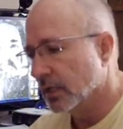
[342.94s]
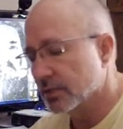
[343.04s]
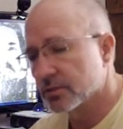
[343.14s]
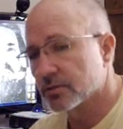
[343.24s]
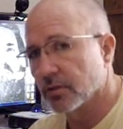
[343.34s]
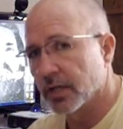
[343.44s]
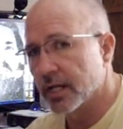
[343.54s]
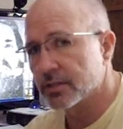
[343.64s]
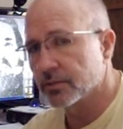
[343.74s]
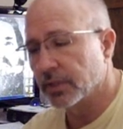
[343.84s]
And he says, so it
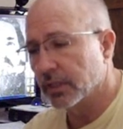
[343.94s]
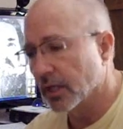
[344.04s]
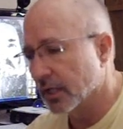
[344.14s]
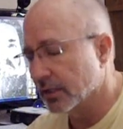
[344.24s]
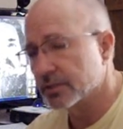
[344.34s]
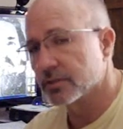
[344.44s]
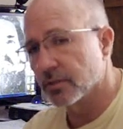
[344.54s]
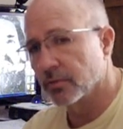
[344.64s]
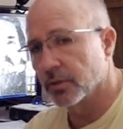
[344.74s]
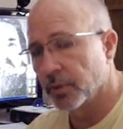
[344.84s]
has to be God. And he
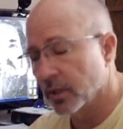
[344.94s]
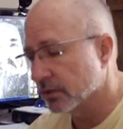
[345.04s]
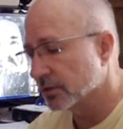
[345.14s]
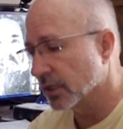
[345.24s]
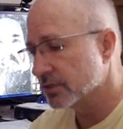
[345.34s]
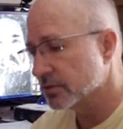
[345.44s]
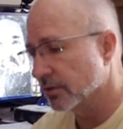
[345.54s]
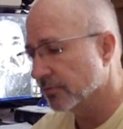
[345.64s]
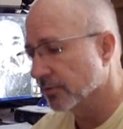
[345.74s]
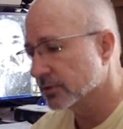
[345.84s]
says, I want to apologize
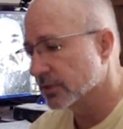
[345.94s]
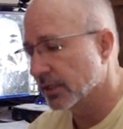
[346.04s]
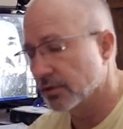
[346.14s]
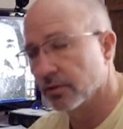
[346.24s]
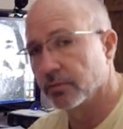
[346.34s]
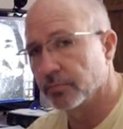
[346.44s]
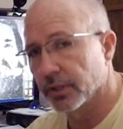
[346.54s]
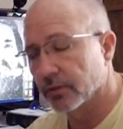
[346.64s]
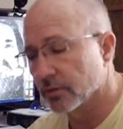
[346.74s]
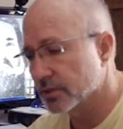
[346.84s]
to you for saying you couldn't
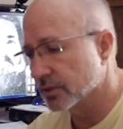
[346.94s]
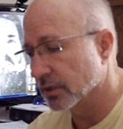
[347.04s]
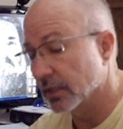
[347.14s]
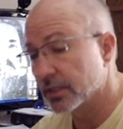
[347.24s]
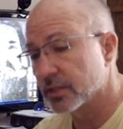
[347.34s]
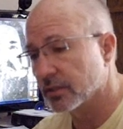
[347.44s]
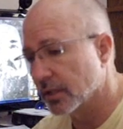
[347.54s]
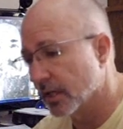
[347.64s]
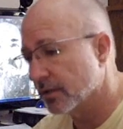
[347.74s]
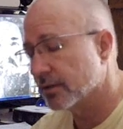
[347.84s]
be a Christian. And he said,
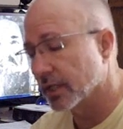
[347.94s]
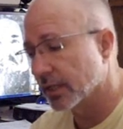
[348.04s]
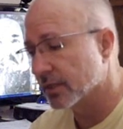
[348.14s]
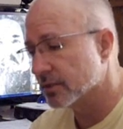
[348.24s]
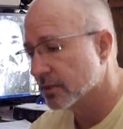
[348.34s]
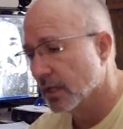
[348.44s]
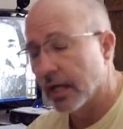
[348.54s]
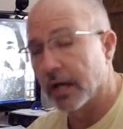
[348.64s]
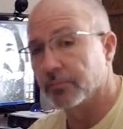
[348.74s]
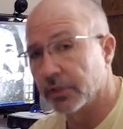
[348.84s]
and the other thing is,
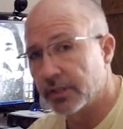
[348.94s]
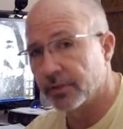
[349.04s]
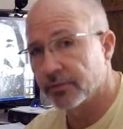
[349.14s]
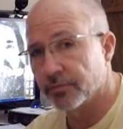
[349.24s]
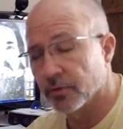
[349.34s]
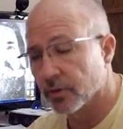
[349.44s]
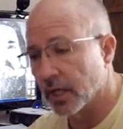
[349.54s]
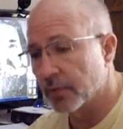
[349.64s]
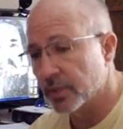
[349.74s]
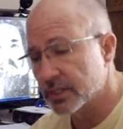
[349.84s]
I'm leaving
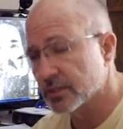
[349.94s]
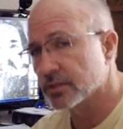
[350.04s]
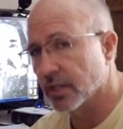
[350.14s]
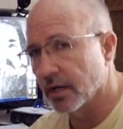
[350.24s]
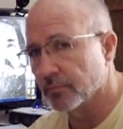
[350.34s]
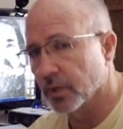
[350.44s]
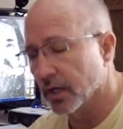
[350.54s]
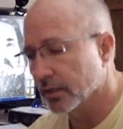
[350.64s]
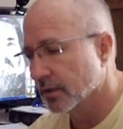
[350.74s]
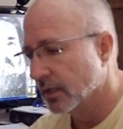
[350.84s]
for a business that I
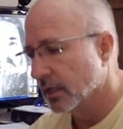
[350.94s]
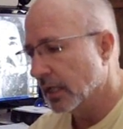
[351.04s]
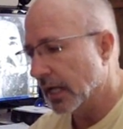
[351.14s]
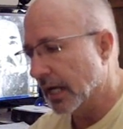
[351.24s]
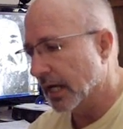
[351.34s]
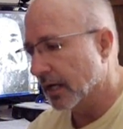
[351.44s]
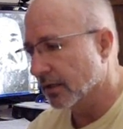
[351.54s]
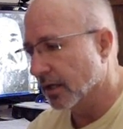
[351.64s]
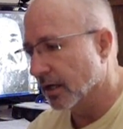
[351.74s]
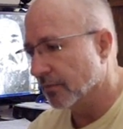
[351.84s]
bought.
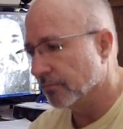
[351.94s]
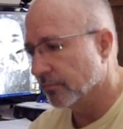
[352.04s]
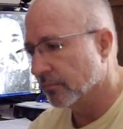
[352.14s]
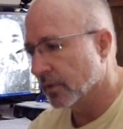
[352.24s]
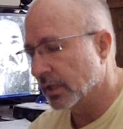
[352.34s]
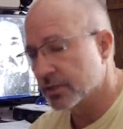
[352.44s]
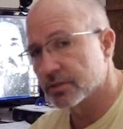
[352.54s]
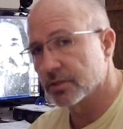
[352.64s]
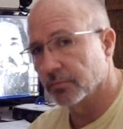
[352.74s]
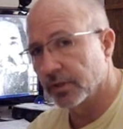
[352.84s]
And um, he
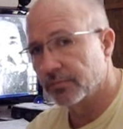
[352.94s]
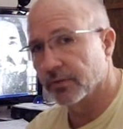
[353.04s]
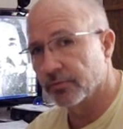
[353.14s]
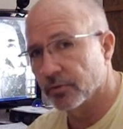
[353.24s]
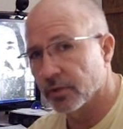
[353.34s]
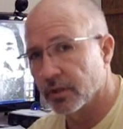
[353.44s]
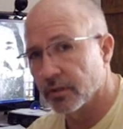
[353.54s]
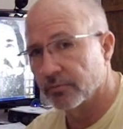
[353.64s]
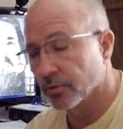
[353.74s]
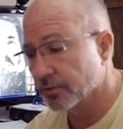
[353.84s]
says, I'm leaving at 4,
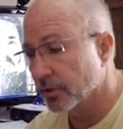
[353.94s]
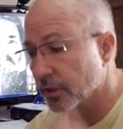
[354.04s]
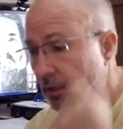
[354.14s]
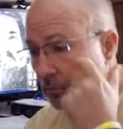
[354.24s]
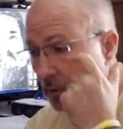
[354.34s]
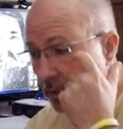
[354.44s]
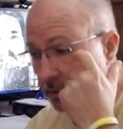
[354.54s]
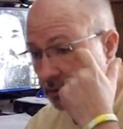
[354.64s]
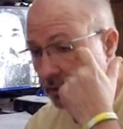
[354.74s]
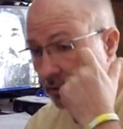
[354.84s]
4.30 in the
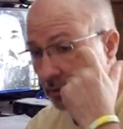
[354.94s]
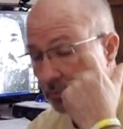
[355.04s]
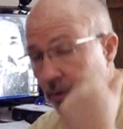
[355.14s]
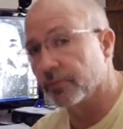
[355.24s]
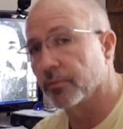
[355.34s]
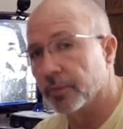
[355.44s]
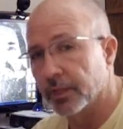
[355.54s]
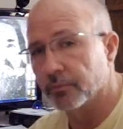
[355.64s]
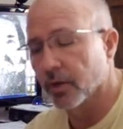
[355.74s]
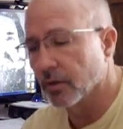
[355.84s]
morning, so you couldn't pray for
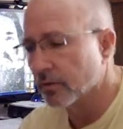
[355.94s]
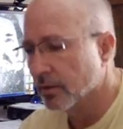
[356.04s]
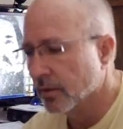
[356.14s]
me tomorrow.